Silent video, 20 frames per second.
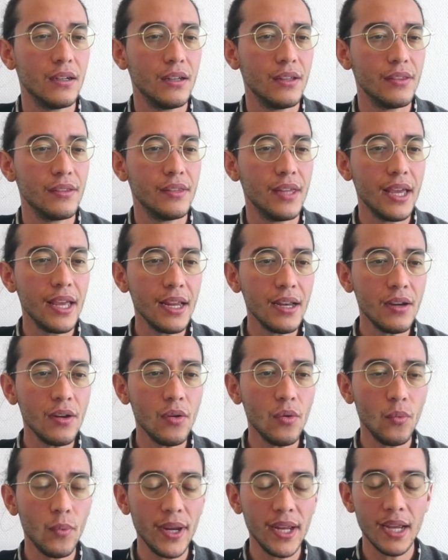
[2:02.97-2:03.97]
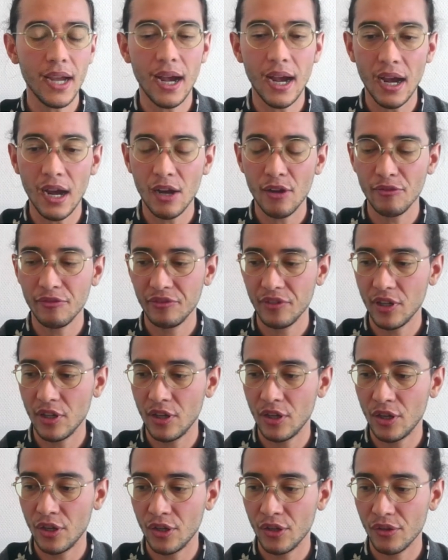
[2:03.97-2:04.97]
Then we have
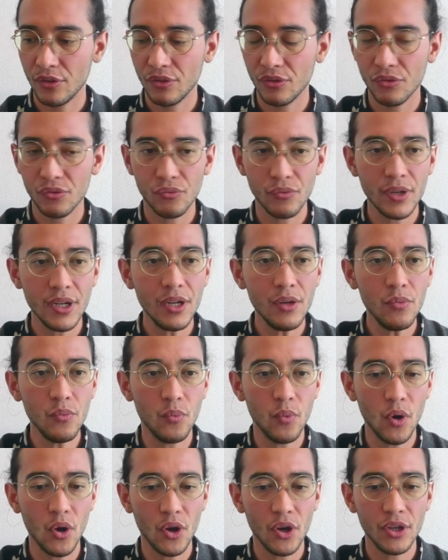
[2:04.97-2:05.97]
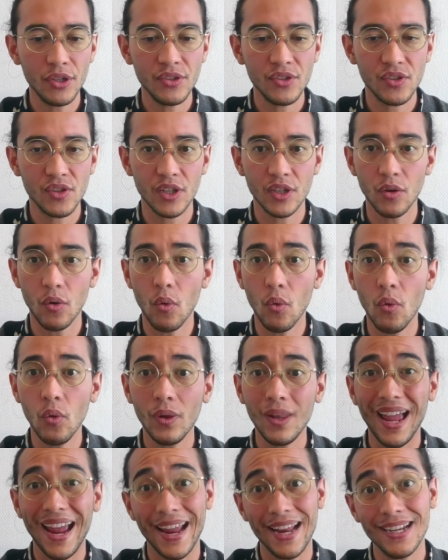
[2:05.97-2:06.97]
three words that
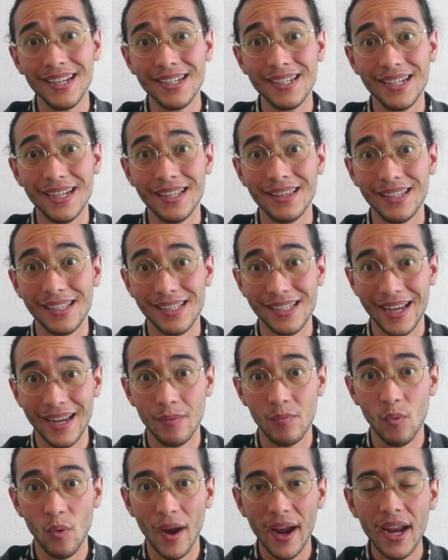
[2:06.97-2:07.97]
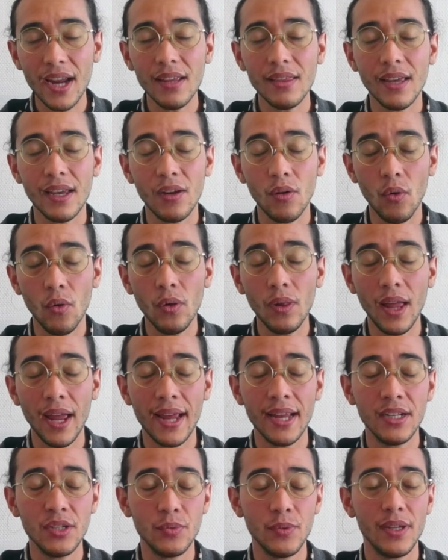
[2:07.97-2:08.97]
all end in the same way. They all
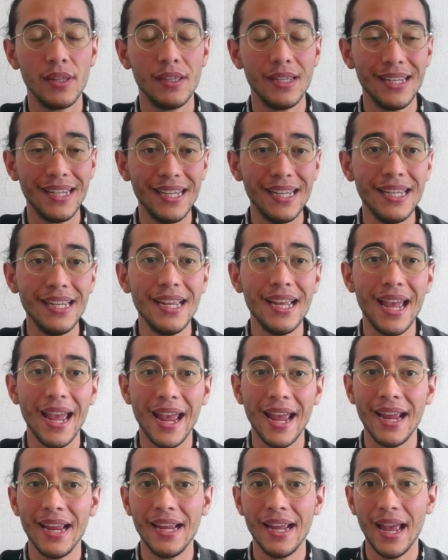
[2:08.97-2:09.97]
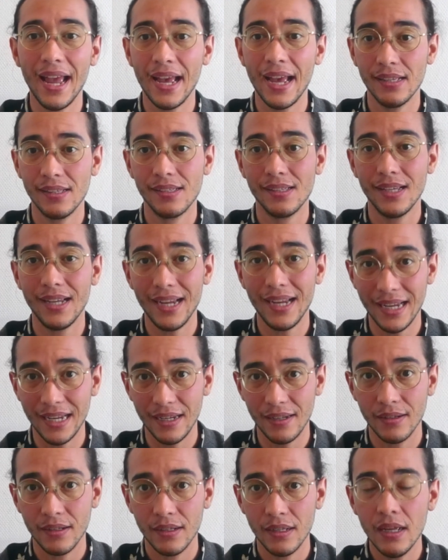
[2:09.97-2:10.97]
end with E-A-S-E.
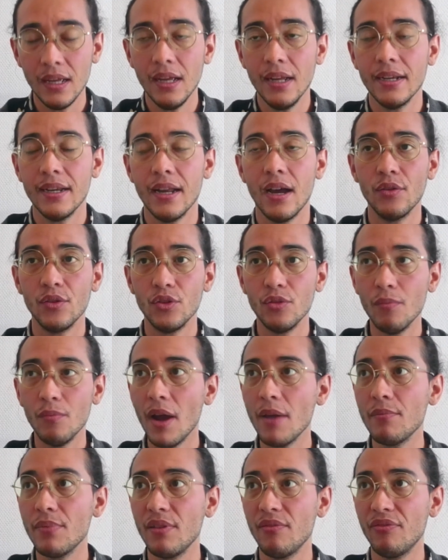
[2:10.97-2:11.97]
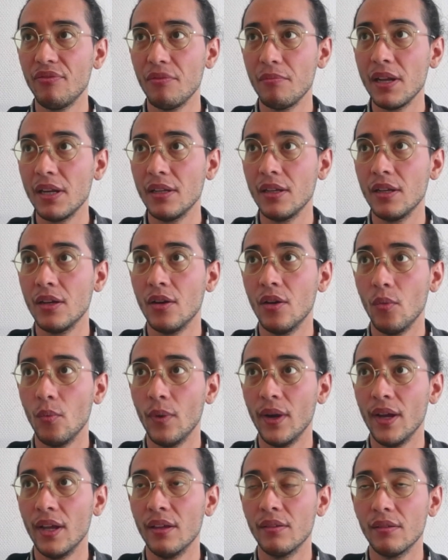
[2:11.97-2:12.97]
Now, you might be familiar
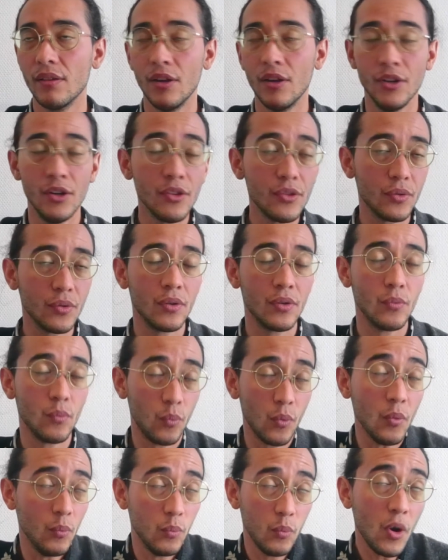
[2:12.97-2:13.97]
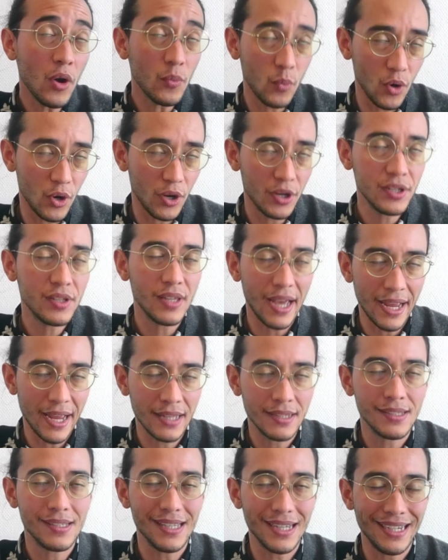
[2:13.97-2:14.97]
with one word that
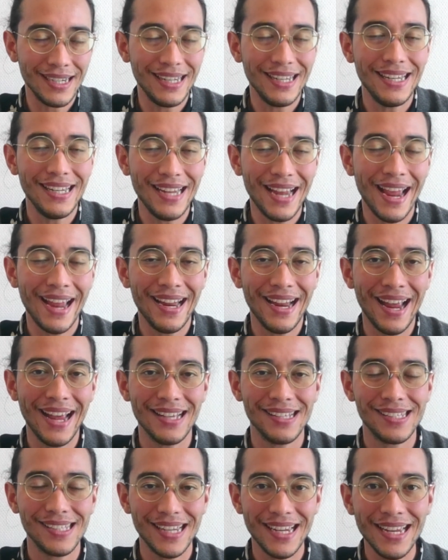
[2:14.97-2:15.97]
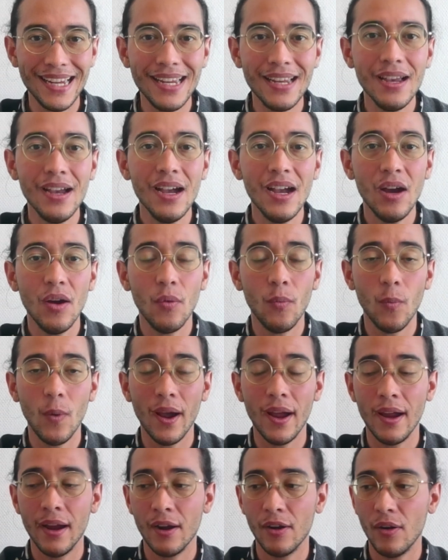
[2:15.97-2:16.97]
ends in E-A-S-E,
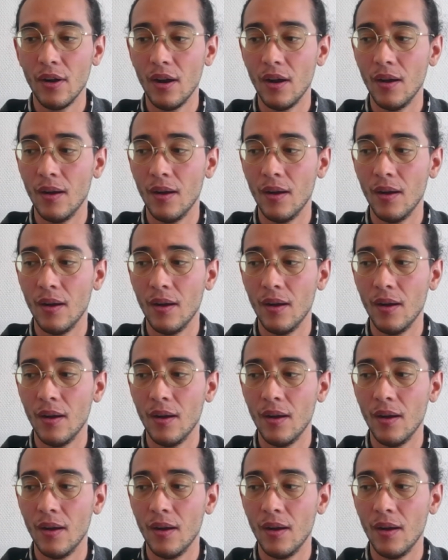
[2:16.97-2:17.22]
where